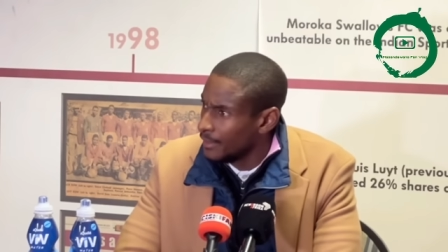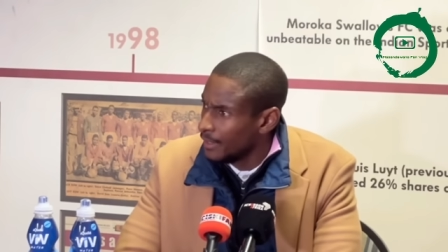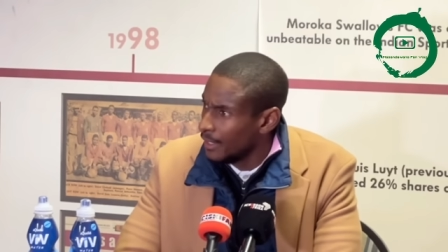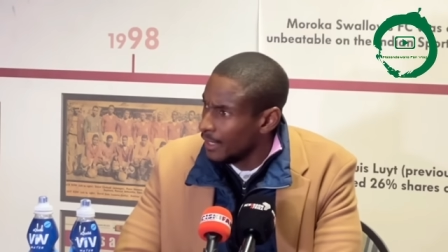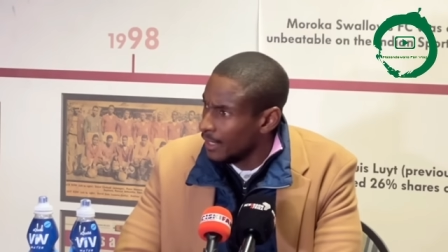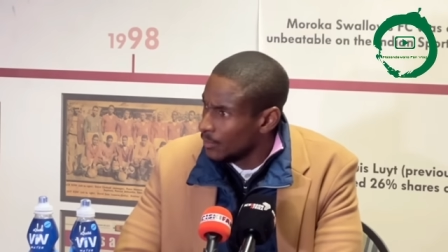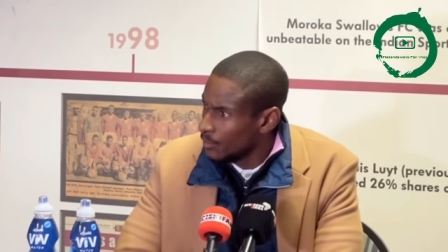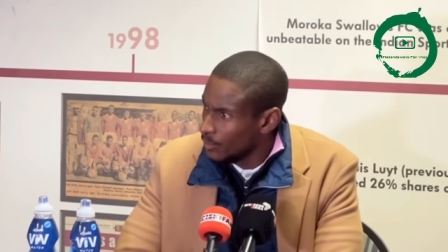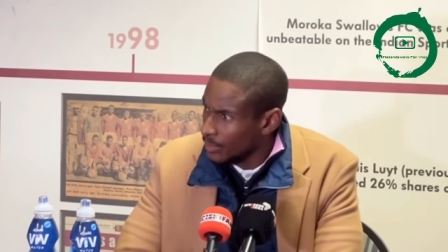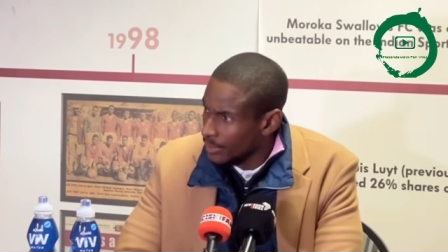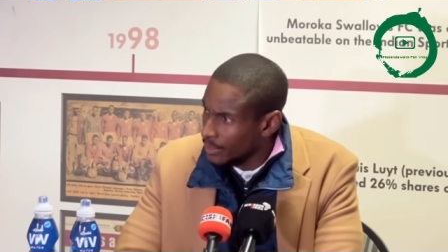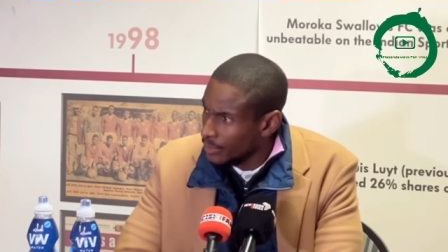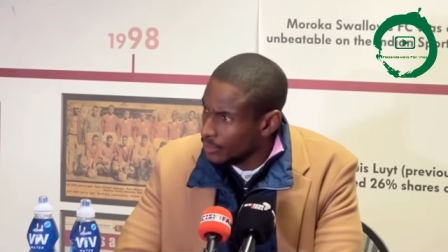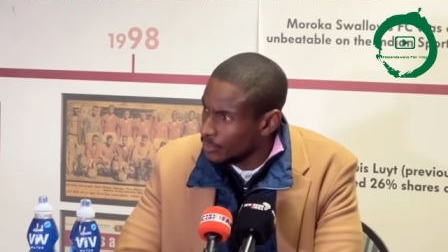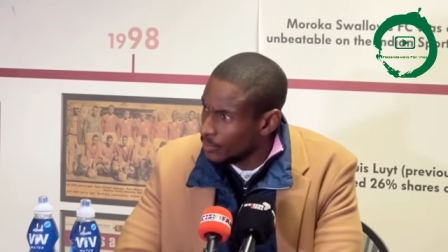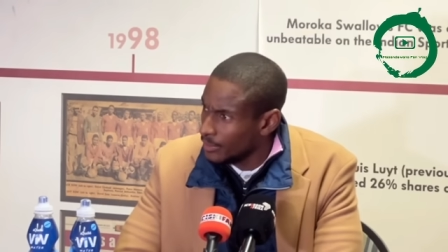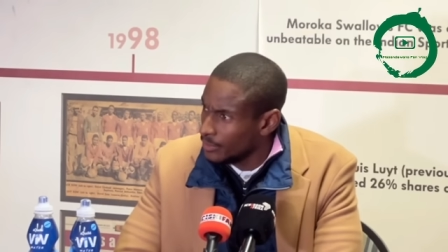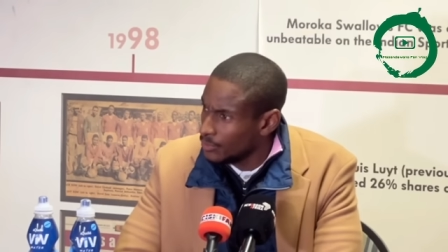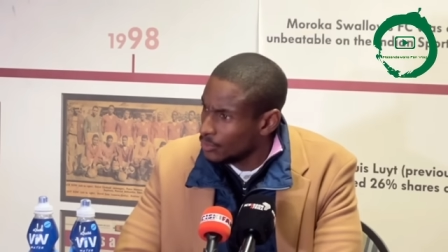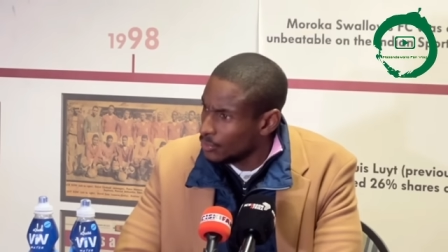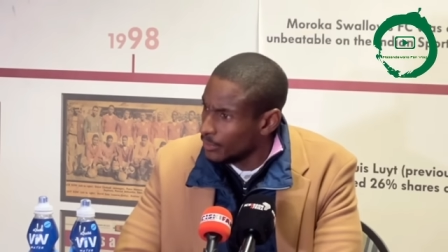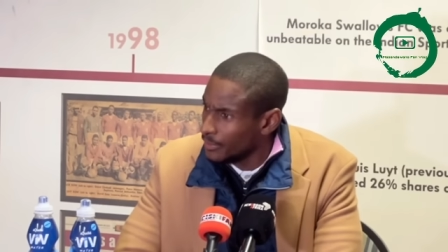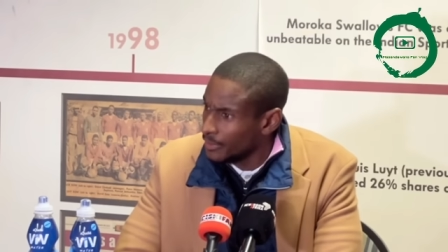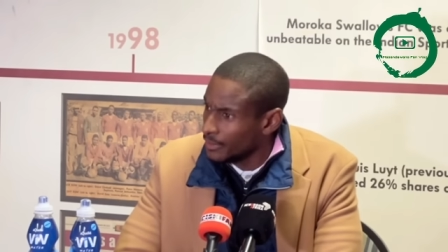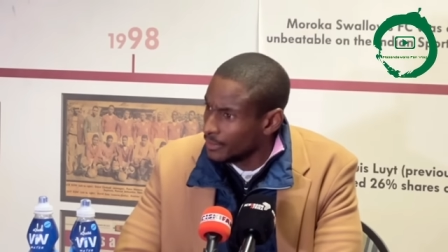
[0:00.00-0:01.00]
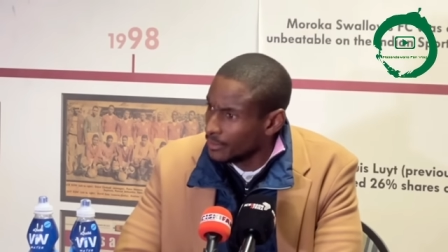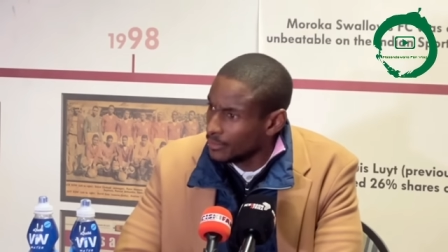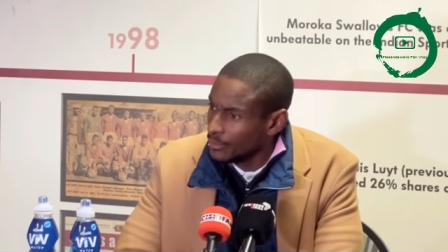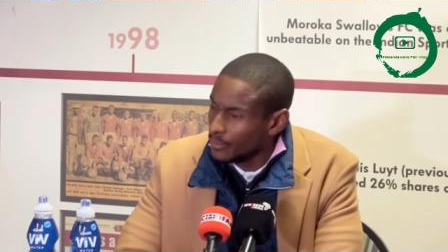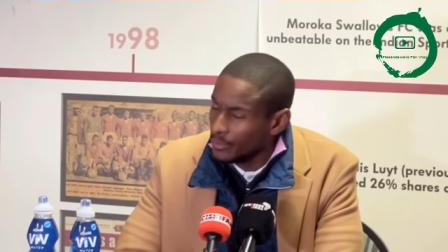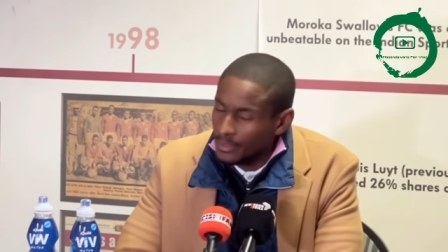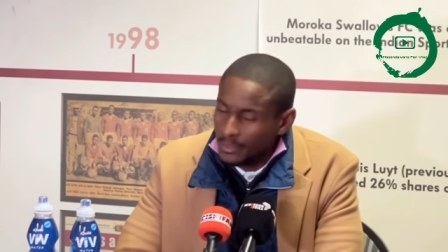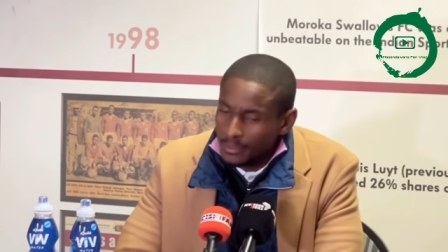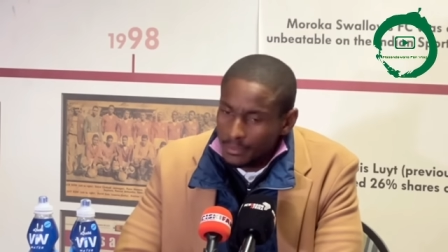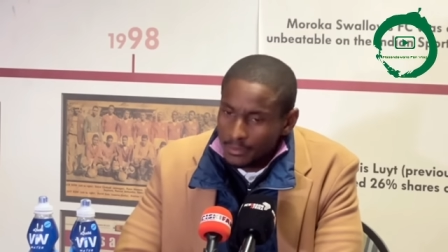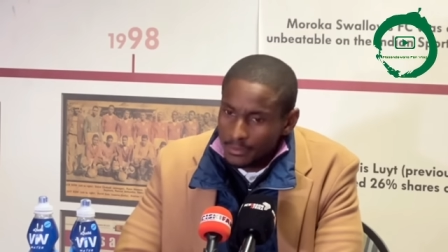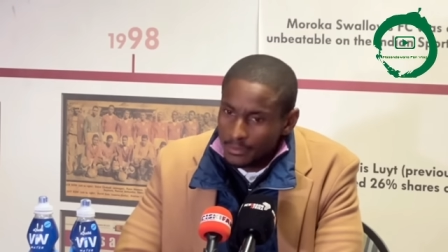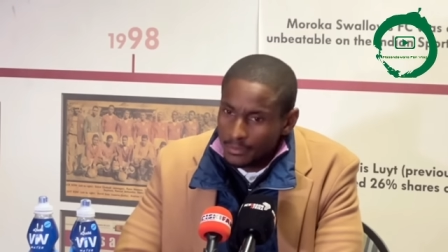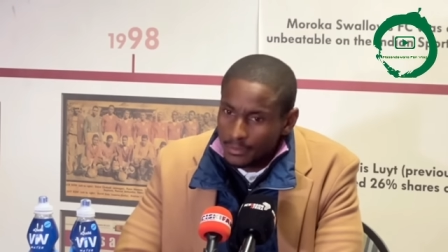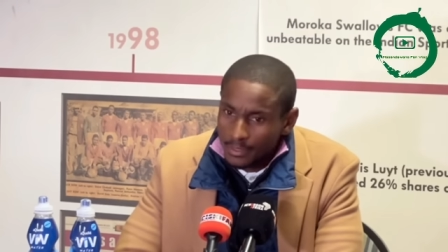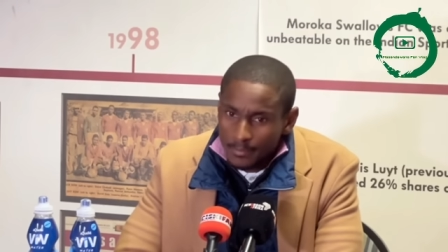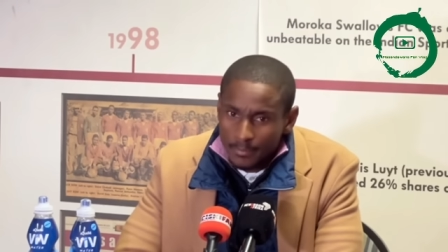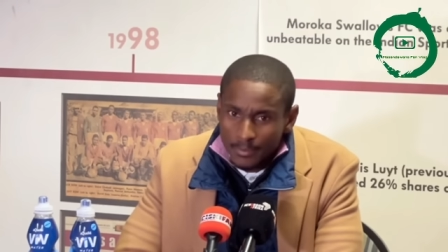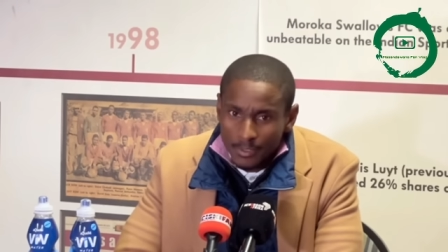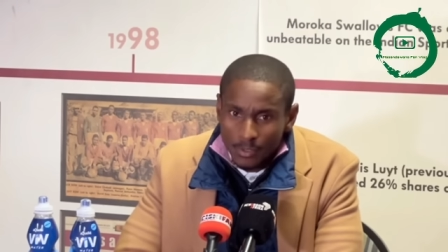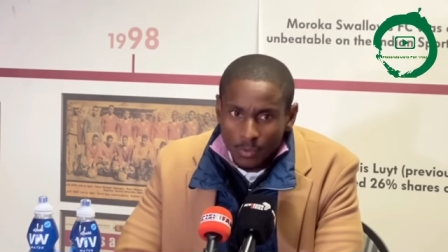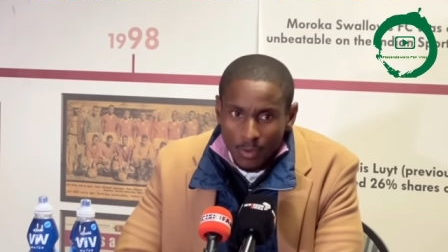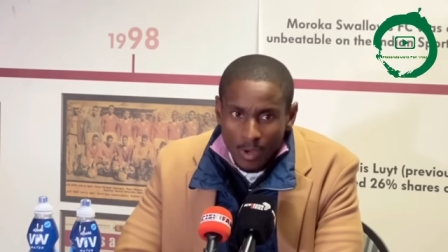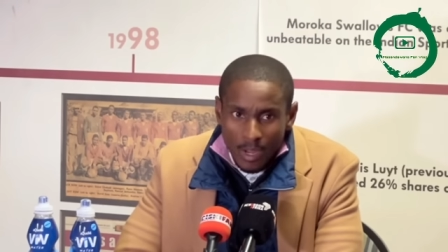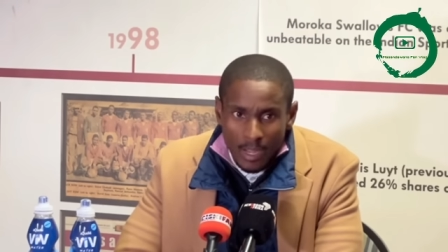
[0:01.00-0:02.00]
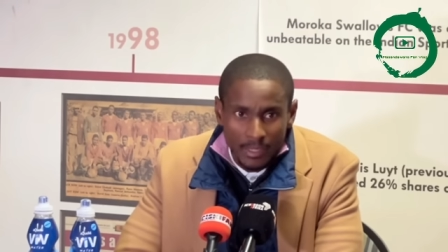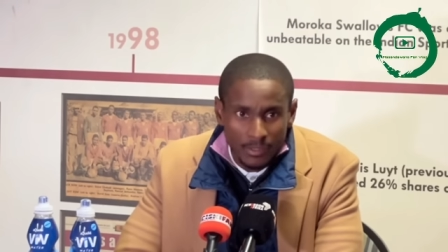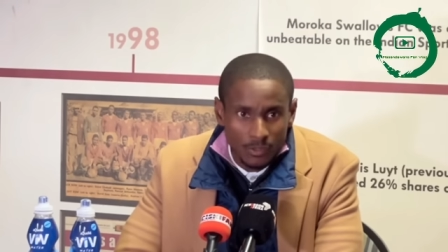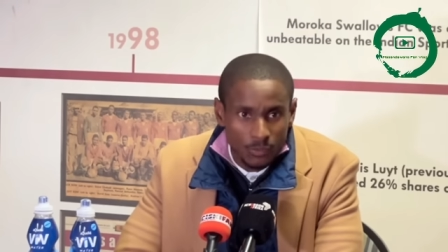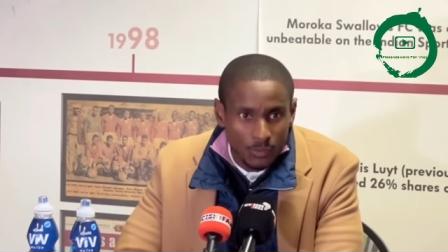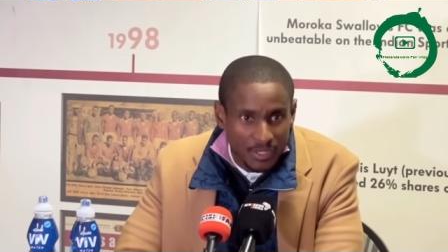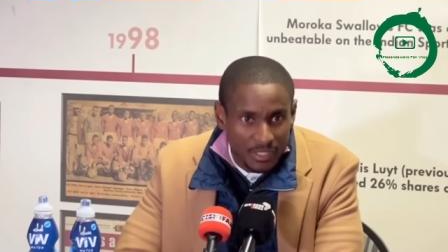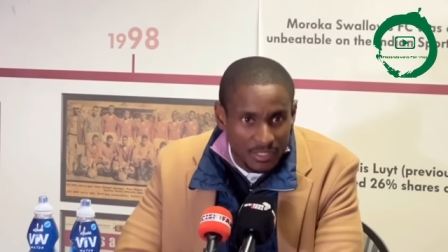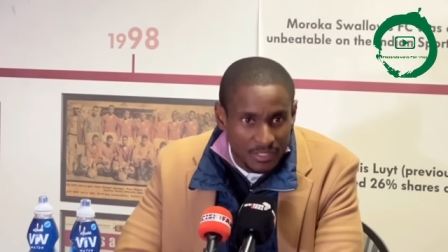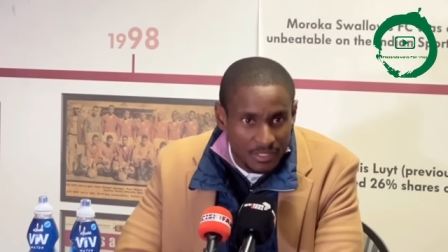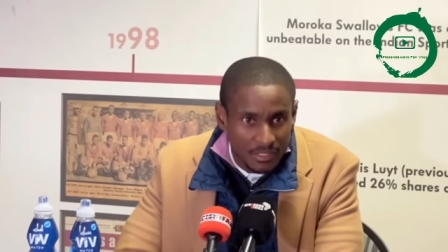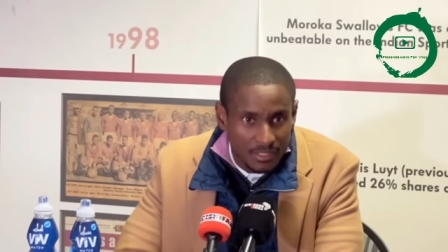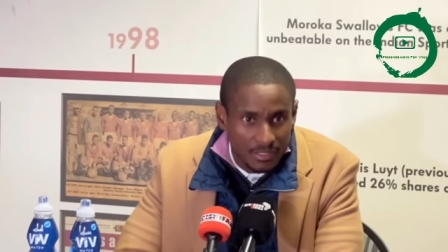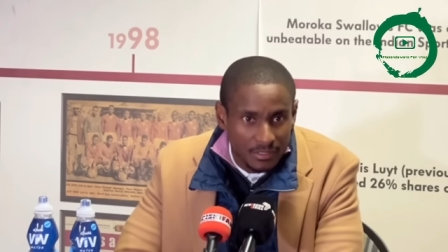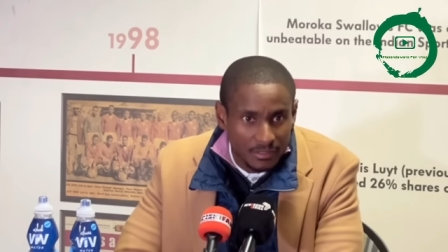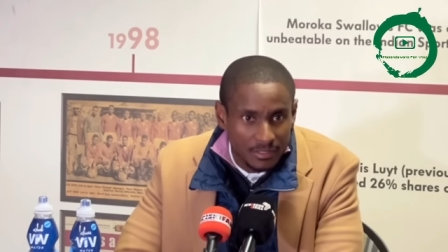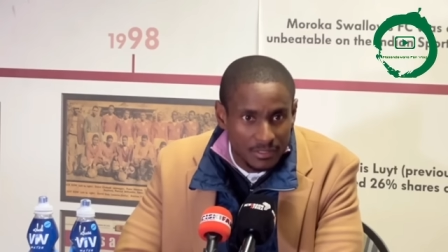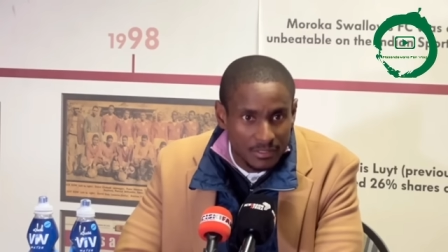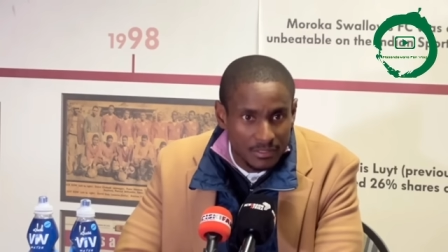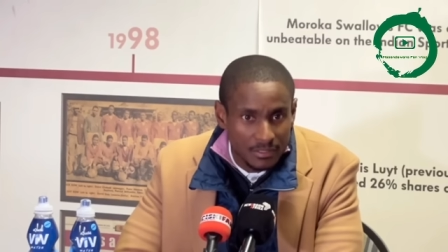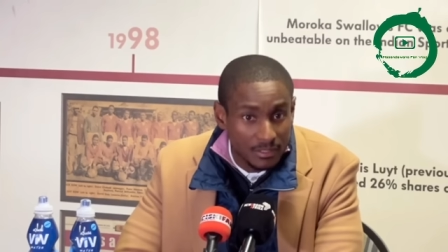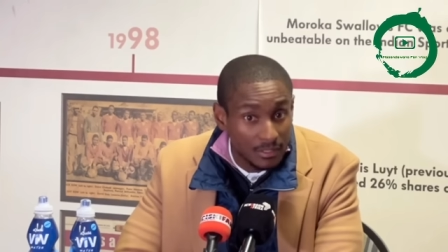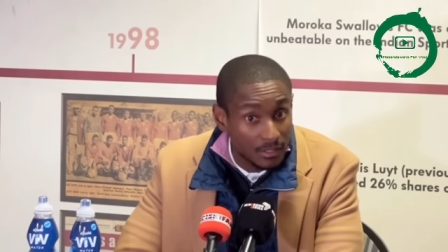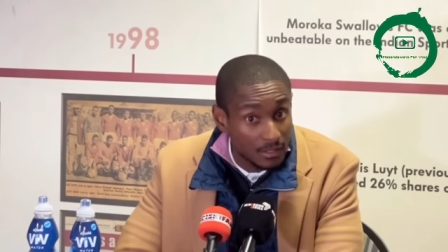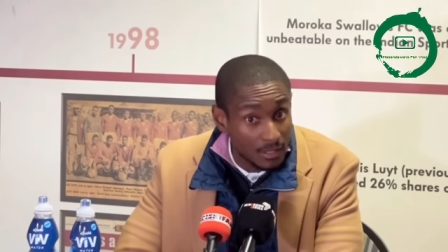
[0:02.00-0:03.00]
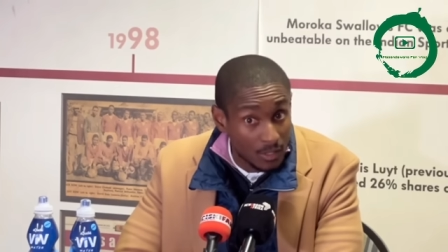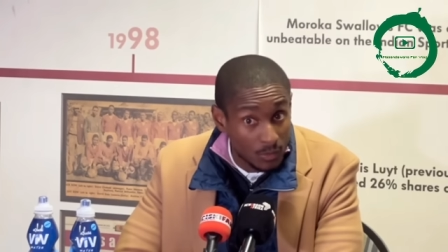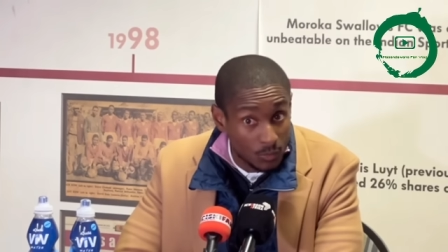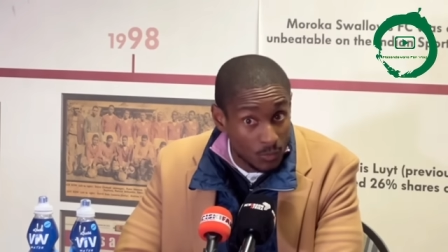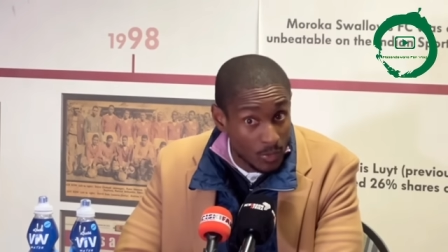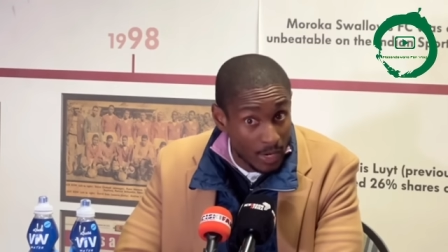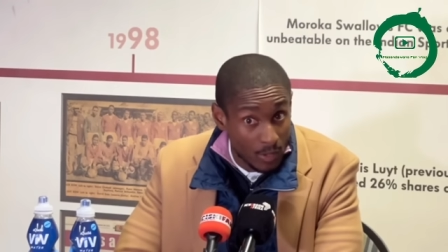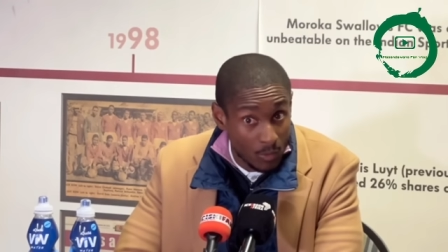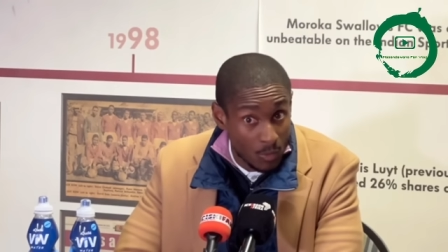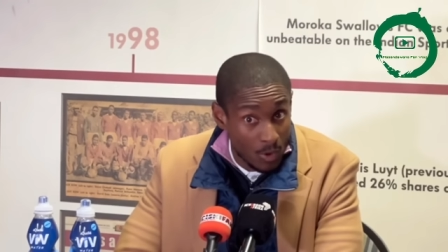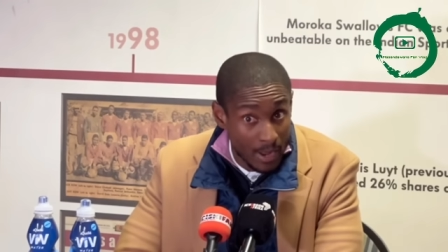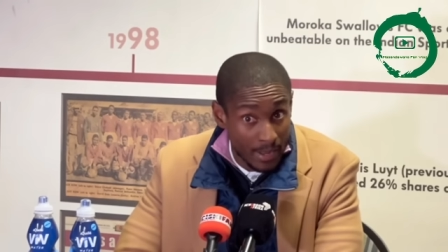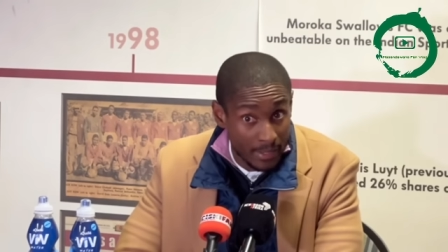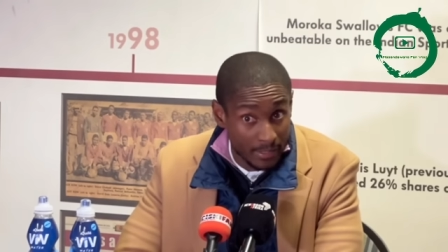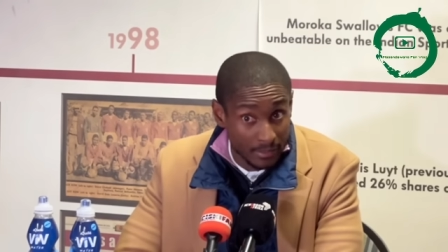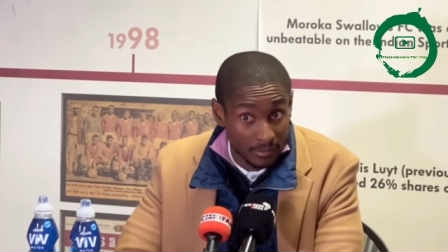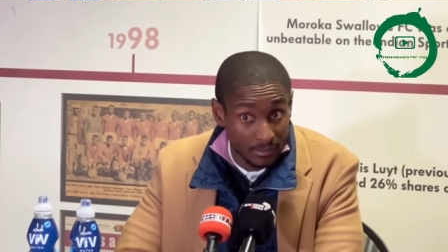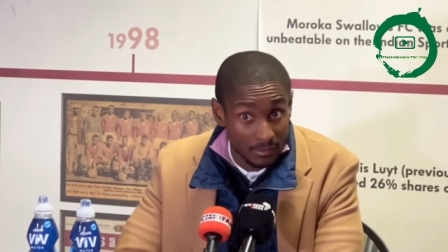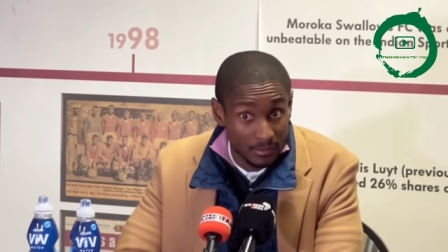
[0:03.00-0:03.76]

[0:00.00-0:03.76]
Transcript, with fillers: And what are we doing? We keeping quiet. We are seeing this thing, and we are quiet.